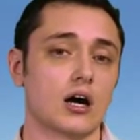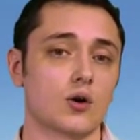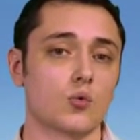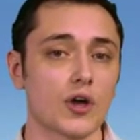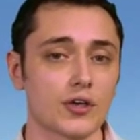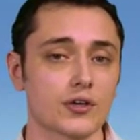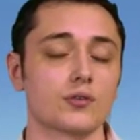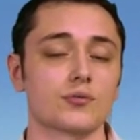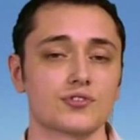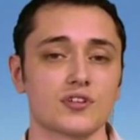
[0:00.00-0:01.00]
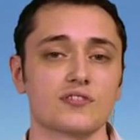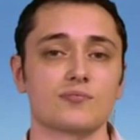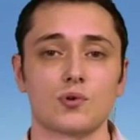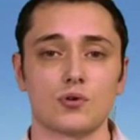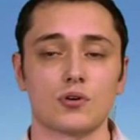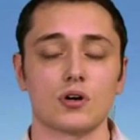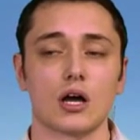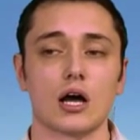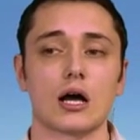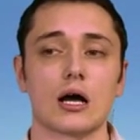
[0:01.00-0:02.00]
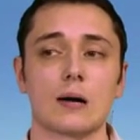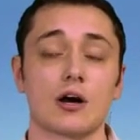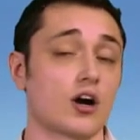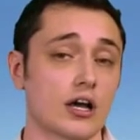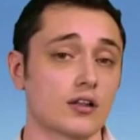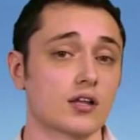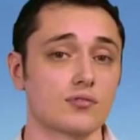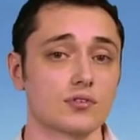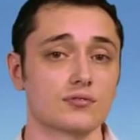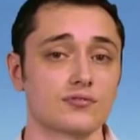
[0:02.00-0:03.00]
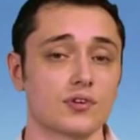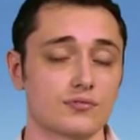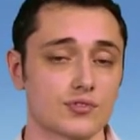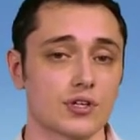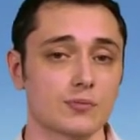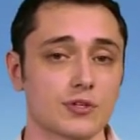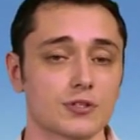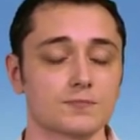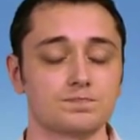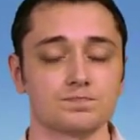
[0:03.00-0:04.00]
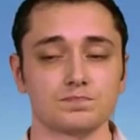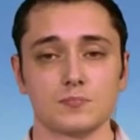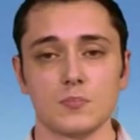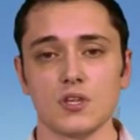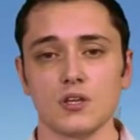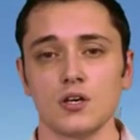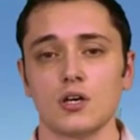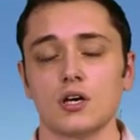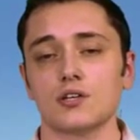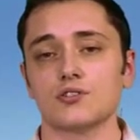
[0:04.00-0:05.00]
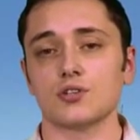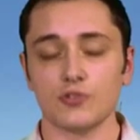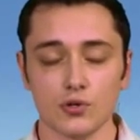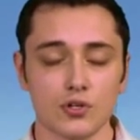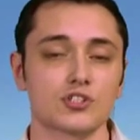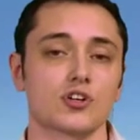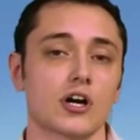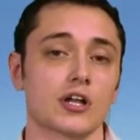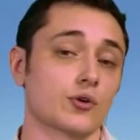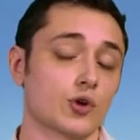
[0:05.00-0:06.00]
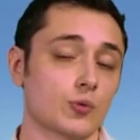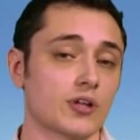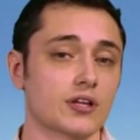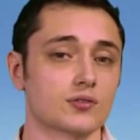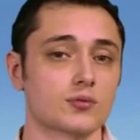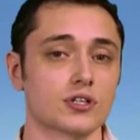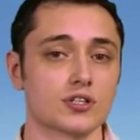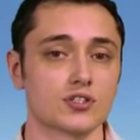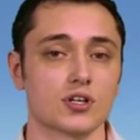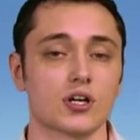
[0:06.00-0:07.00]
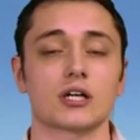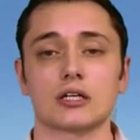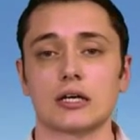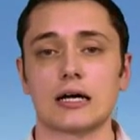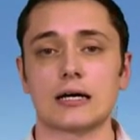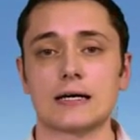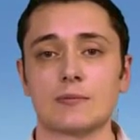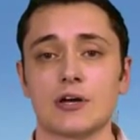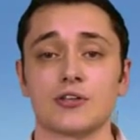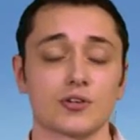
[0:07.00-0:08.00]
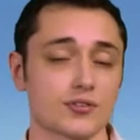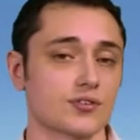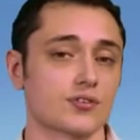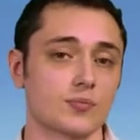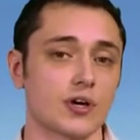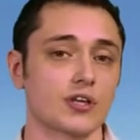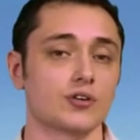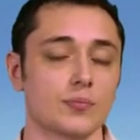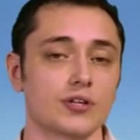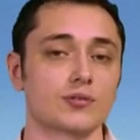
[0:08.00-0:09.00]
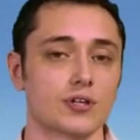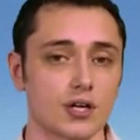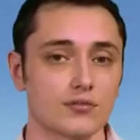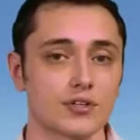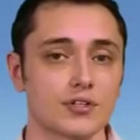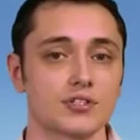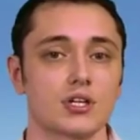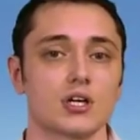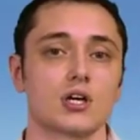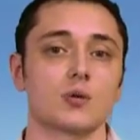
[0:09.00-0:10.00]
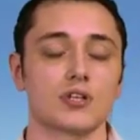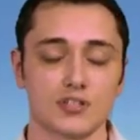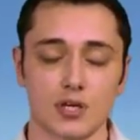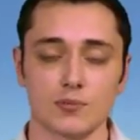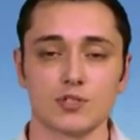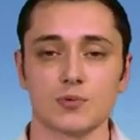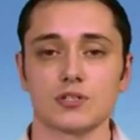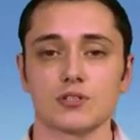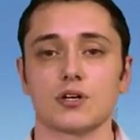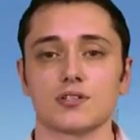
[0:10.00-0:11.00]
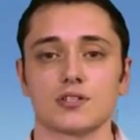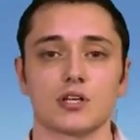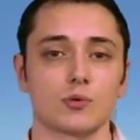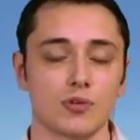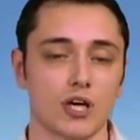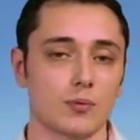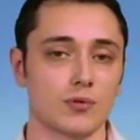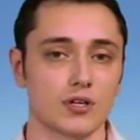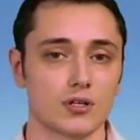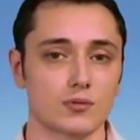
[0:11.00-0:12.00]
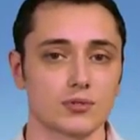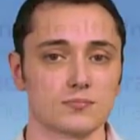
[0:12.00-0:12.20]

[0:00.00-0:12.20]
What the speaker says: where you can receive a higher level of treatment. So if you're in China or you're planning to work in China and you're concerned about your medical coverage, please come and speak to us and we'd be happy to help.